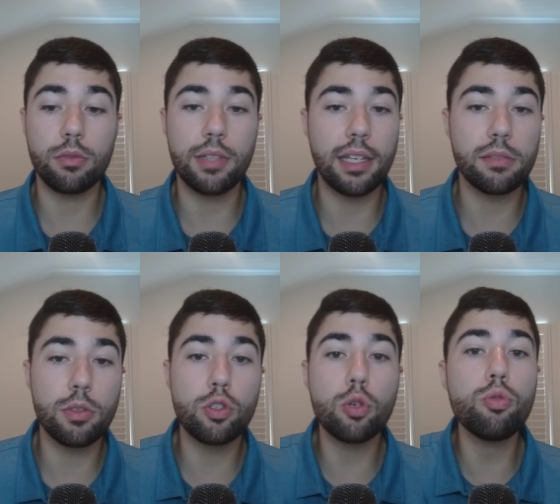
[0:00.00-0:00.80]
So Dennis
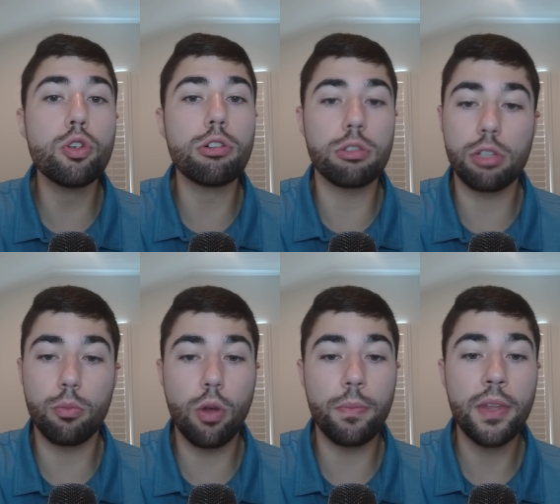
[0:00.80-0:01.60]
Smith Junior is
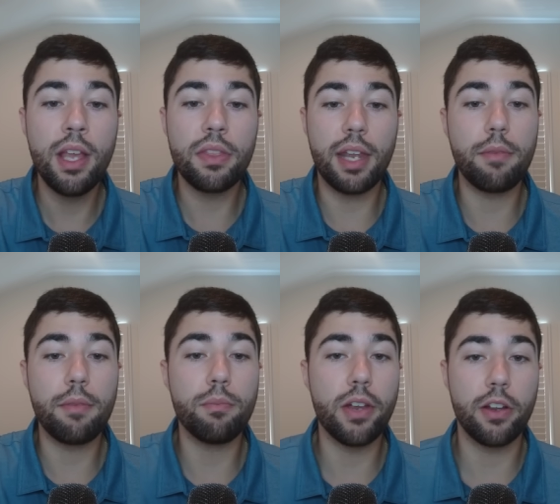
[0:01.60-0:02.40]
someone that
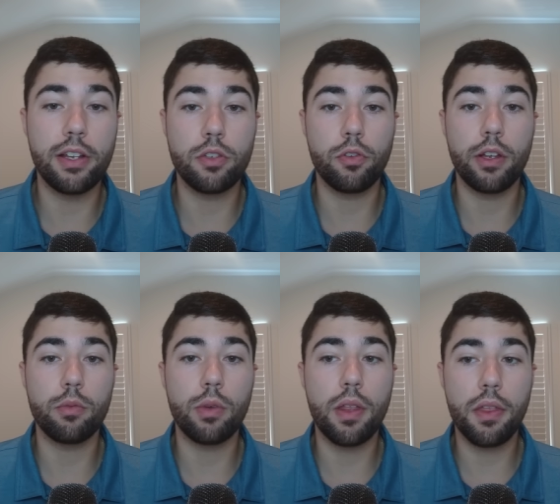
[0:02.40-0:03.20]
I'm very
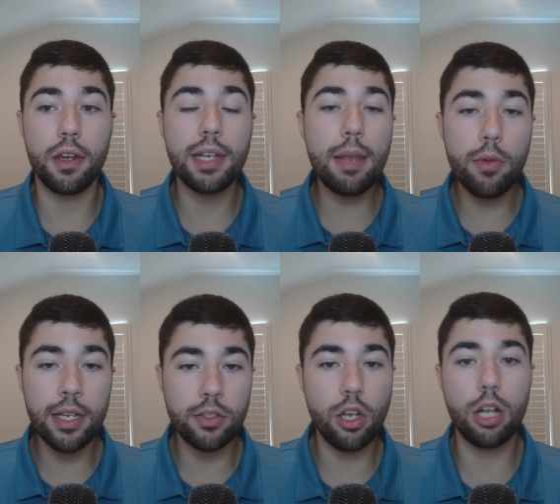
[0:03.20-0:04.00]
intrigued with. A name we
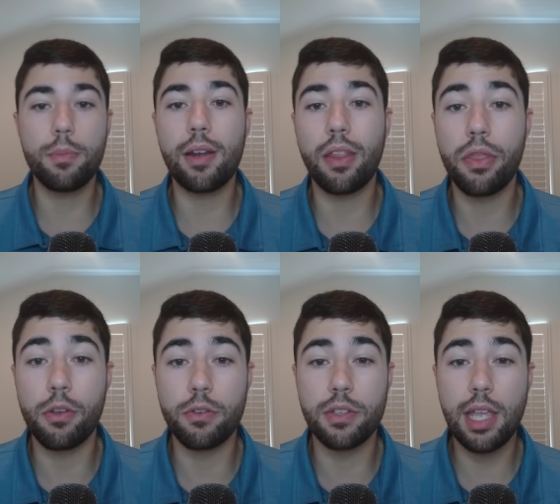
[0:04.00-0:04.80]
didn't talk about on
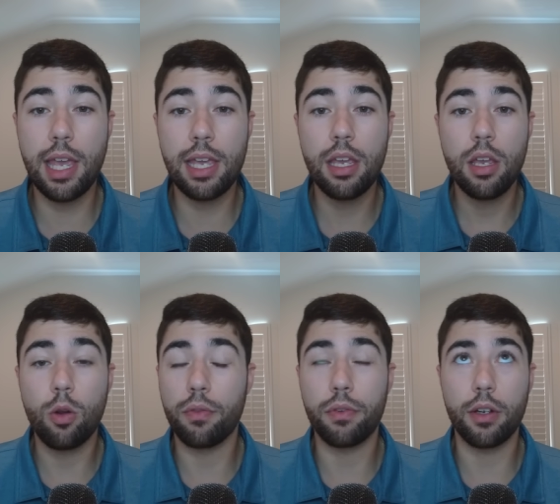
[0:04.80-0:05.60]
Thursday,
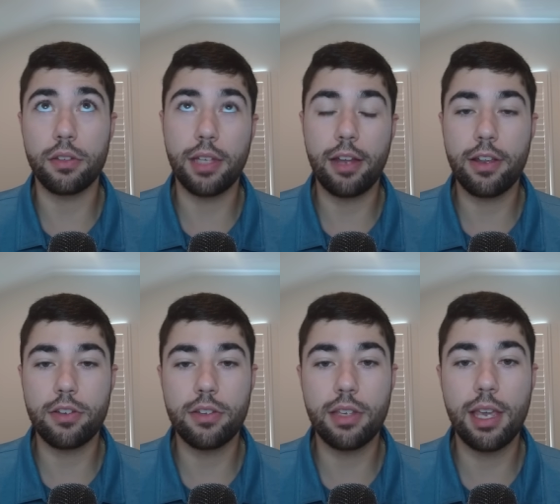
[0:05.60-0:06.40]
or for our Saturday, I
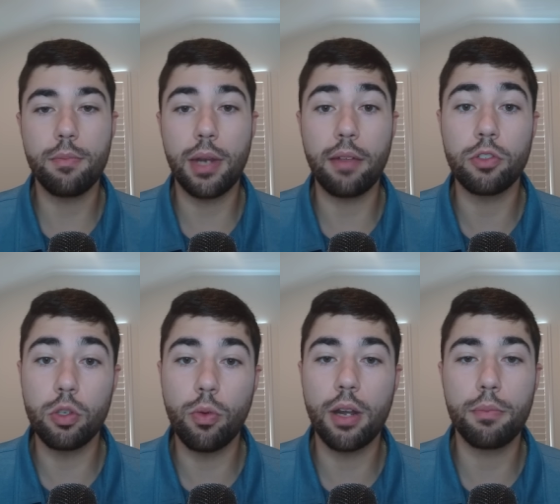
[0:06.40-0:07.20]
should say, but I
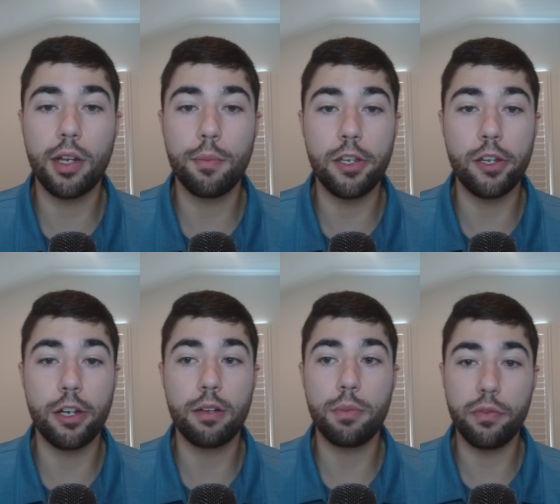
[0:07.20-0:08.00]
do want to bring up
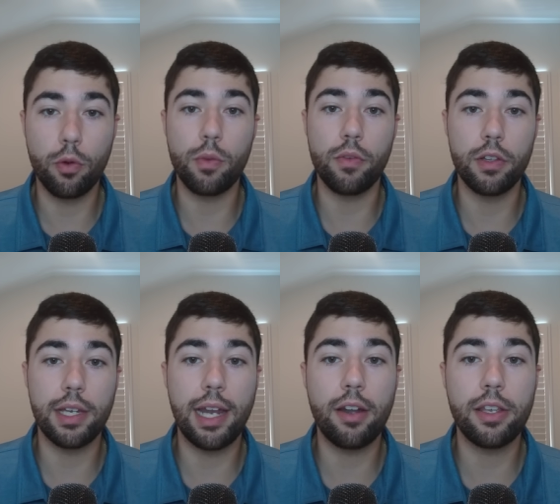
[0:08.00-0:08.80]
here before we really
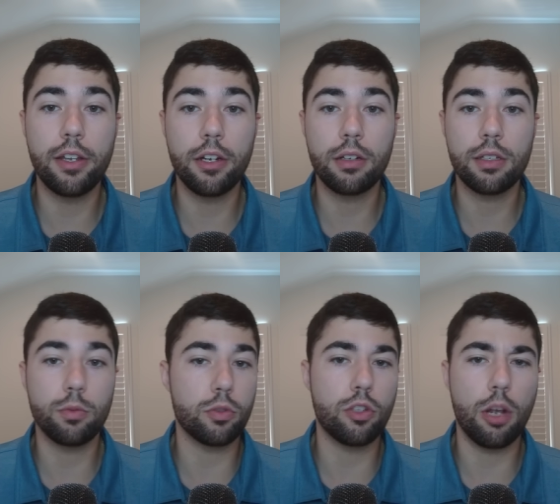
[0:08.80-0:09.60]
get out of here, because
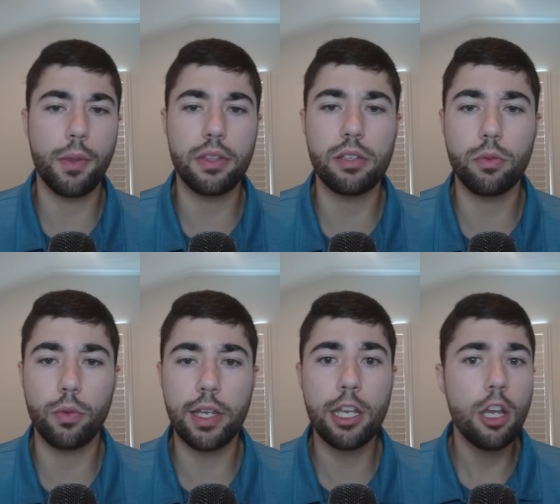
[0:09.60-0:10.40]
we'll just talk about these
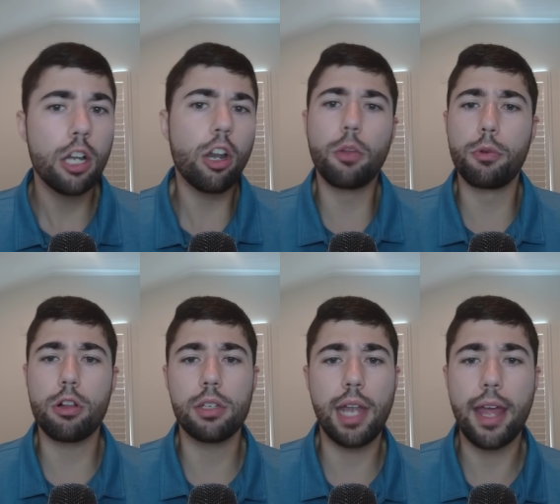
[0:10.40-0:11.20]
three. Another
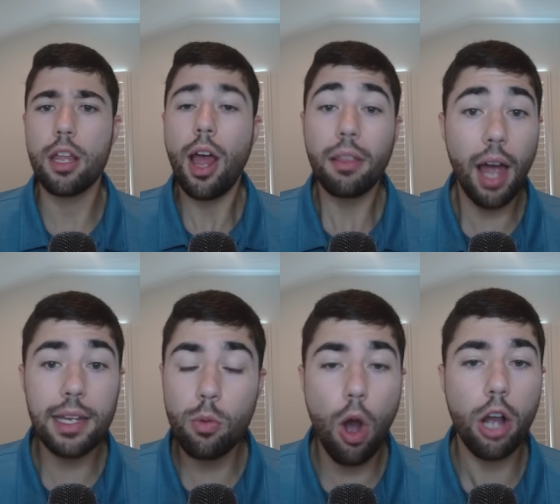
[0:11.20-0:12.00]
Brooklyn nut,
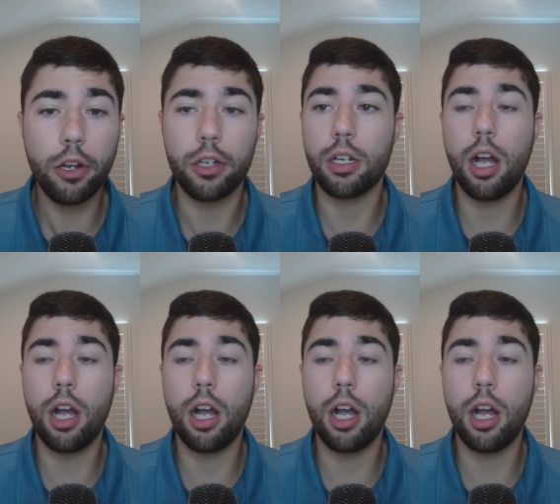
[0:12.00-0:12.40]
Lonnie Walker.